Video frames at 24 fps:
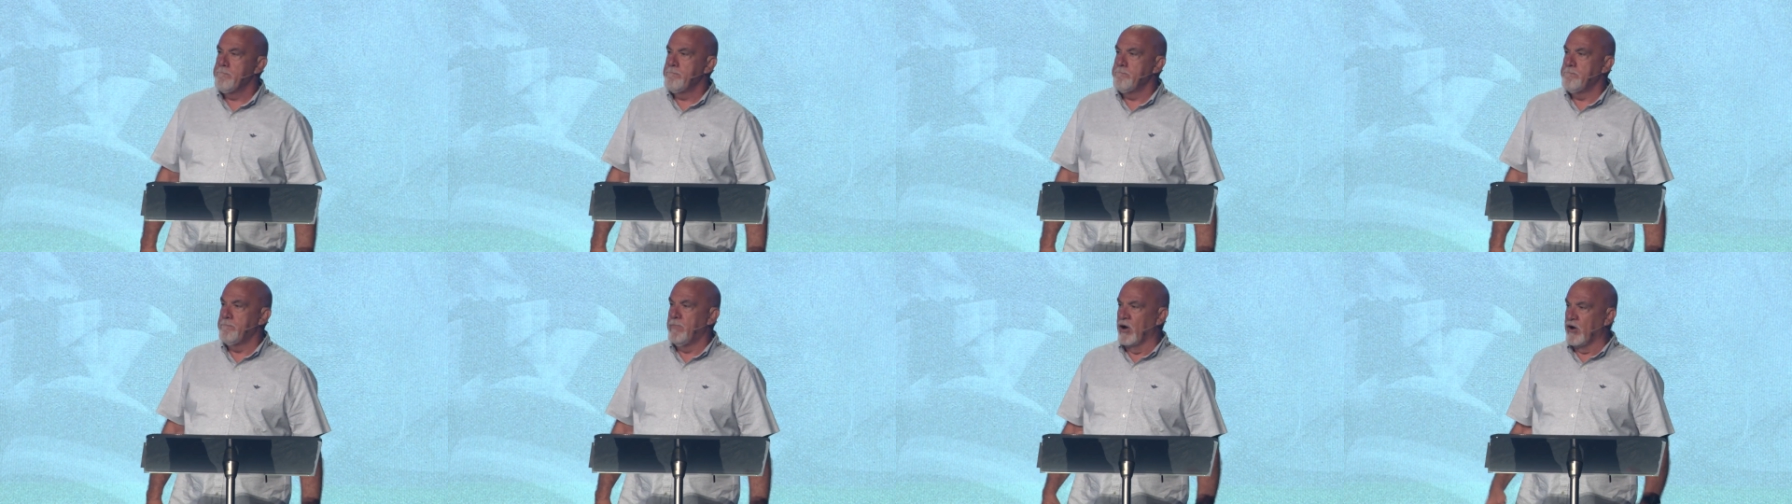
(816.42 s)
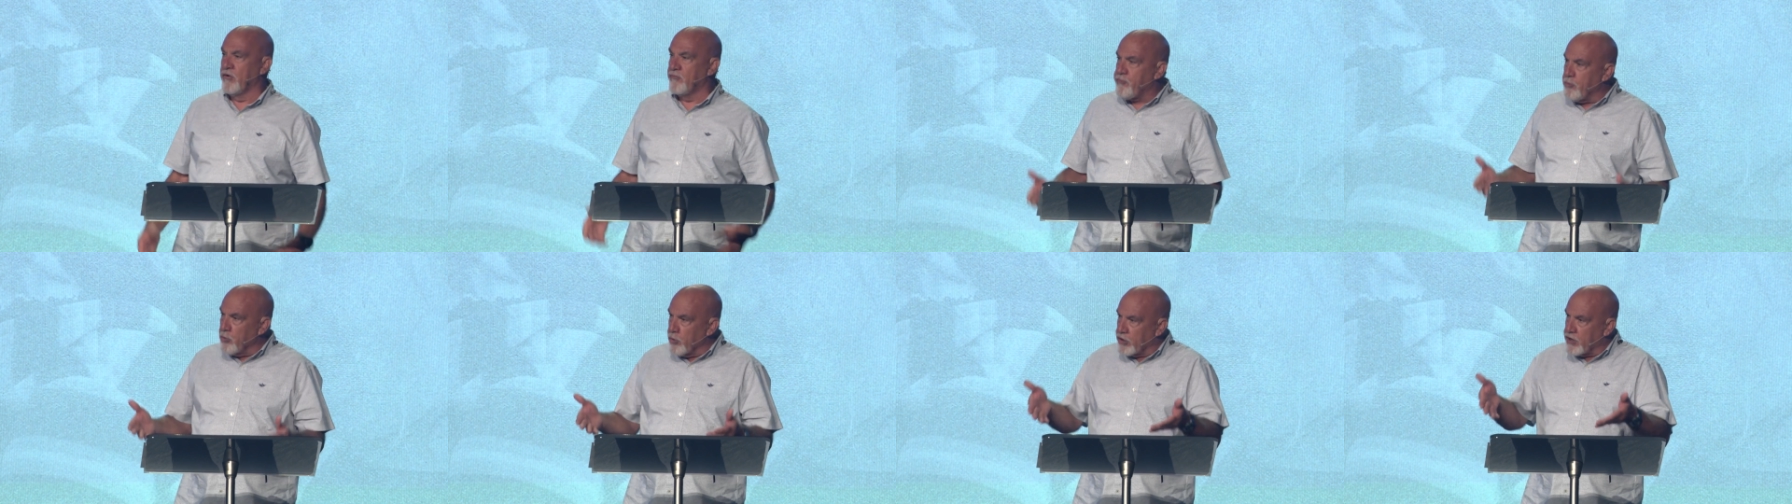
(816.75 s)
But
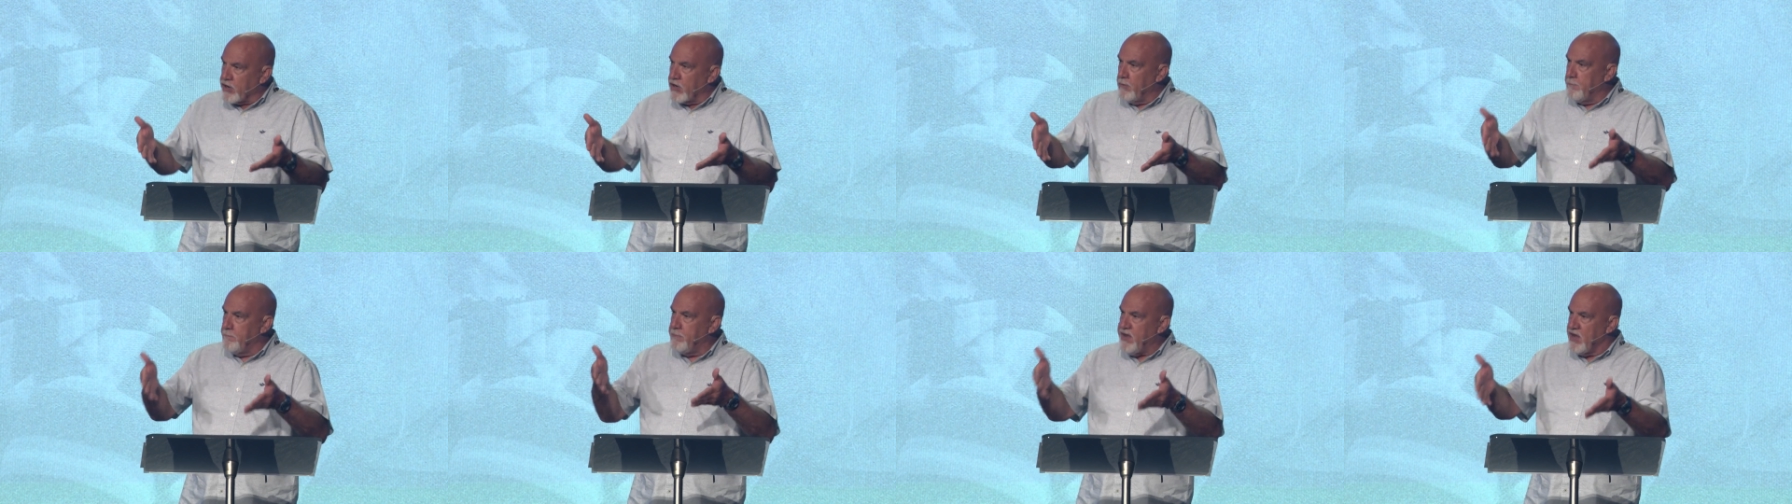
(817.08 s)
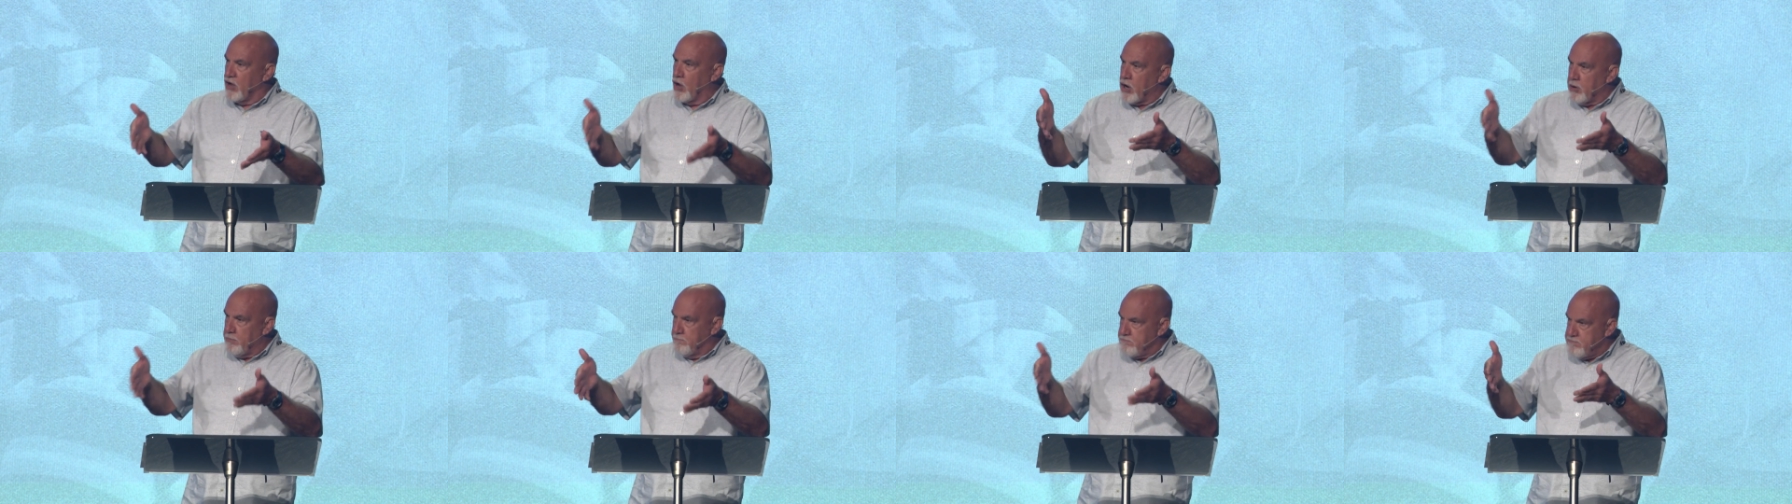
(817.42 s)
if we're going to be
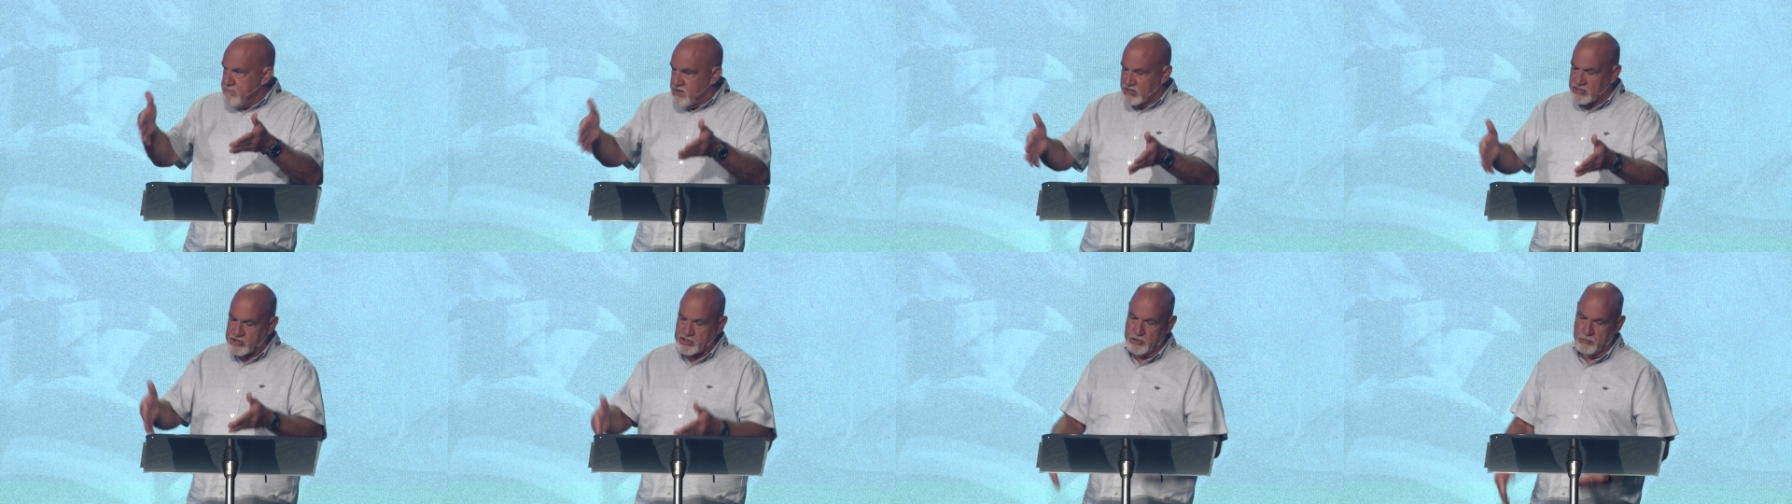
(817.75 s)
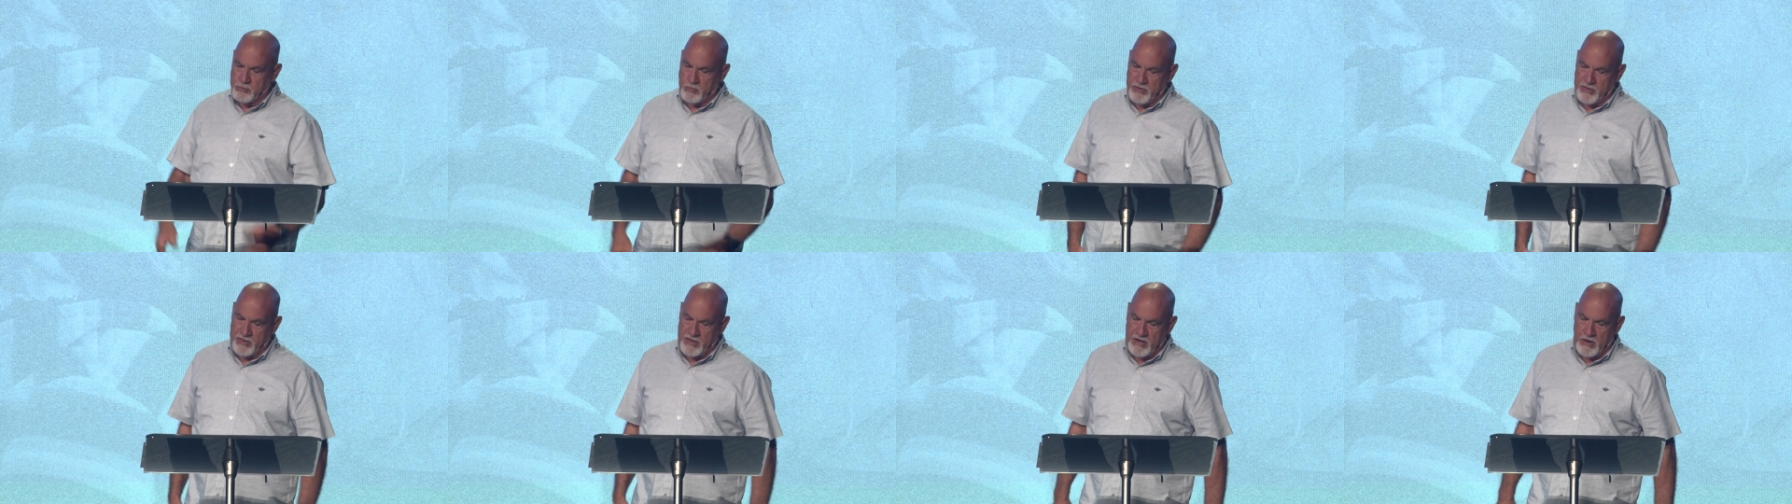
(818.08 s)
on mission
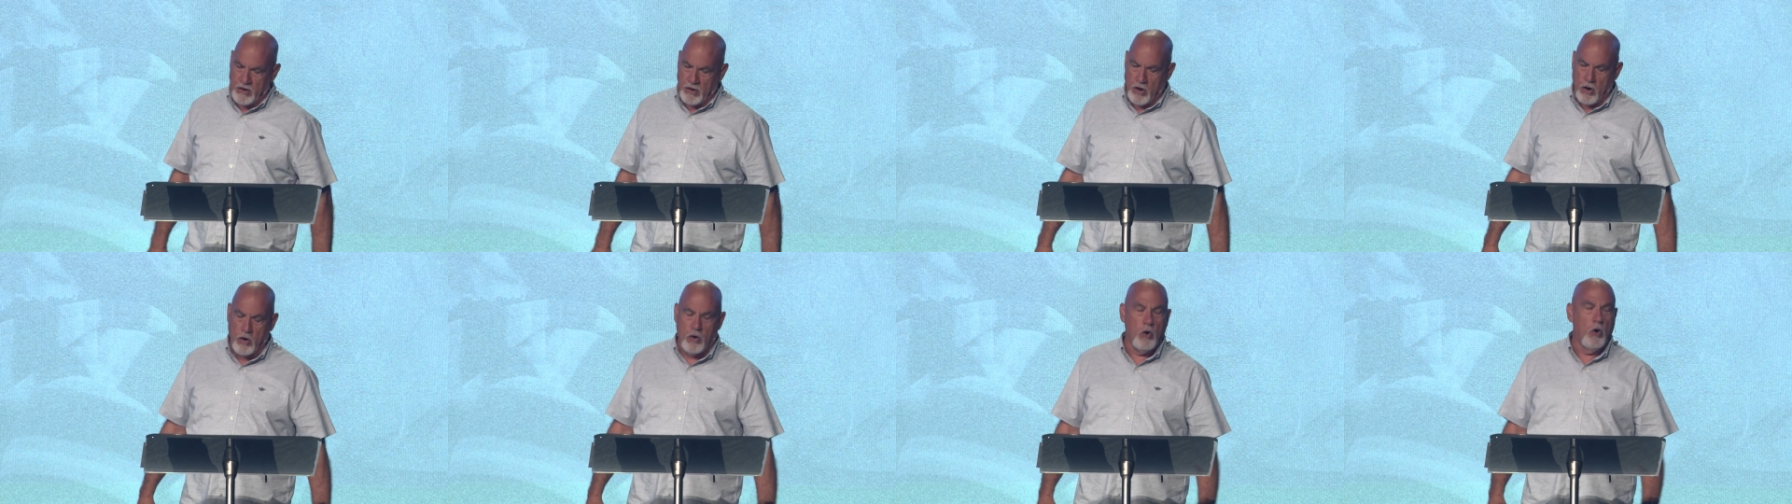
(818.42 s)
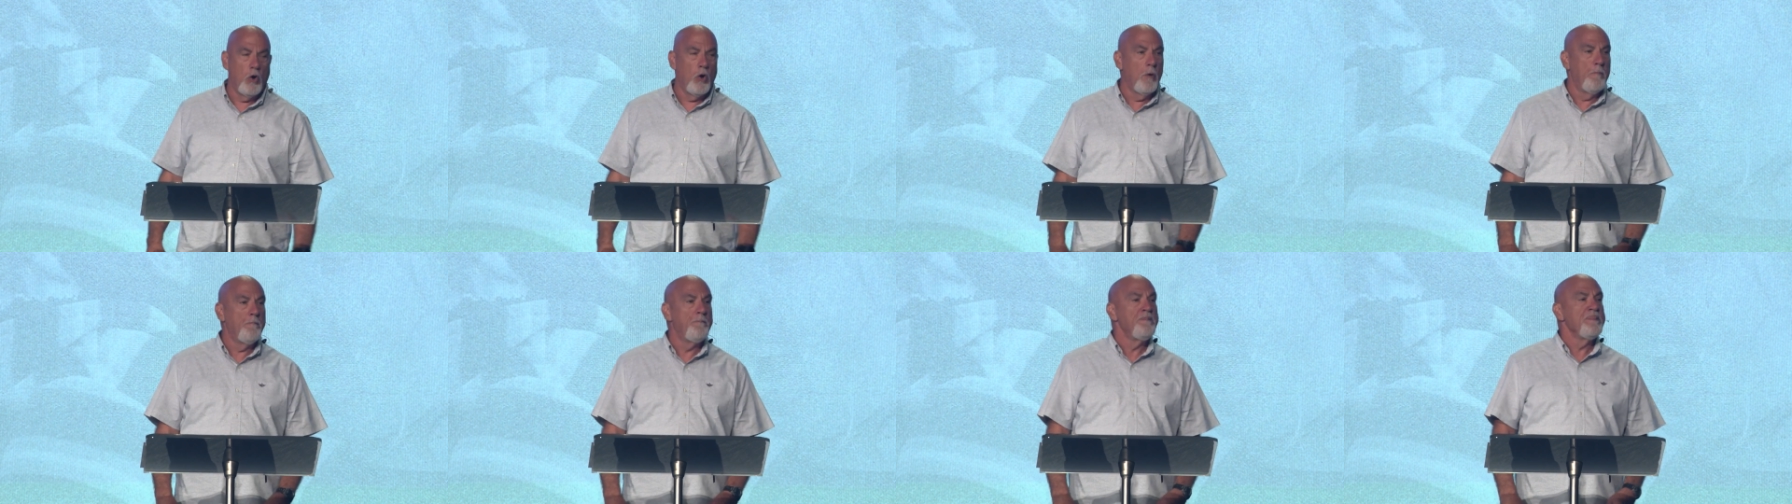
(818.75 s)
with it in our
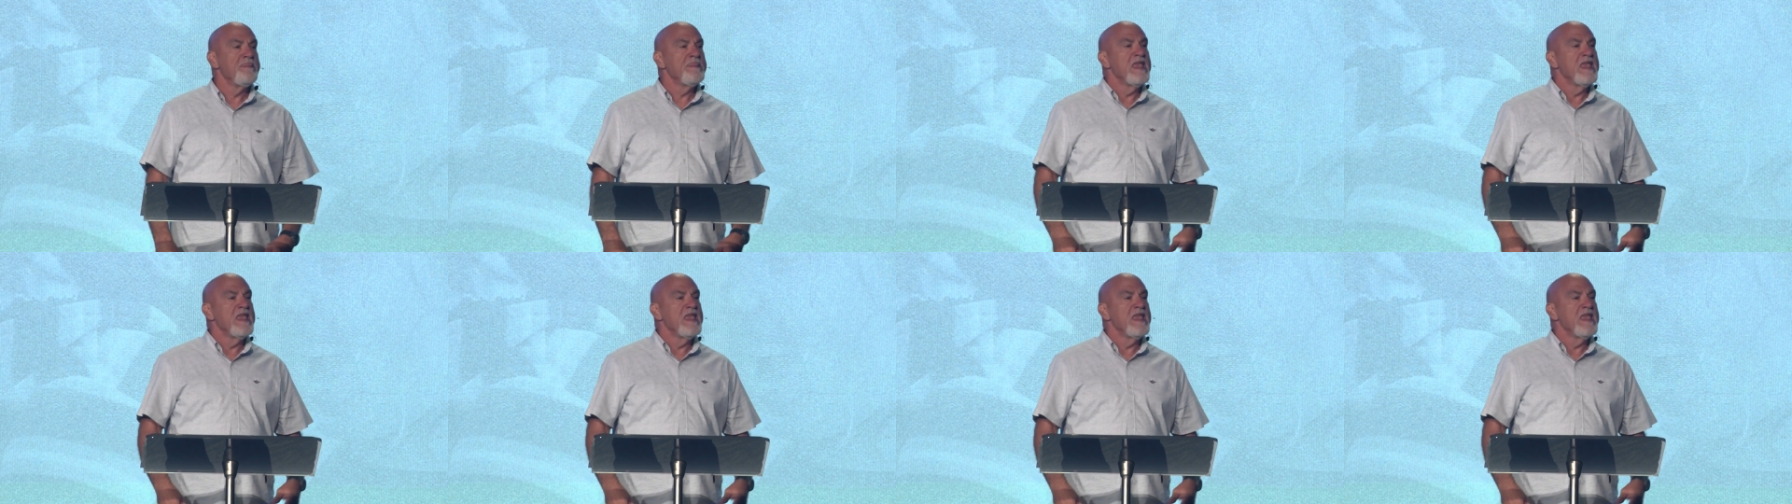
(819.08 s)
home,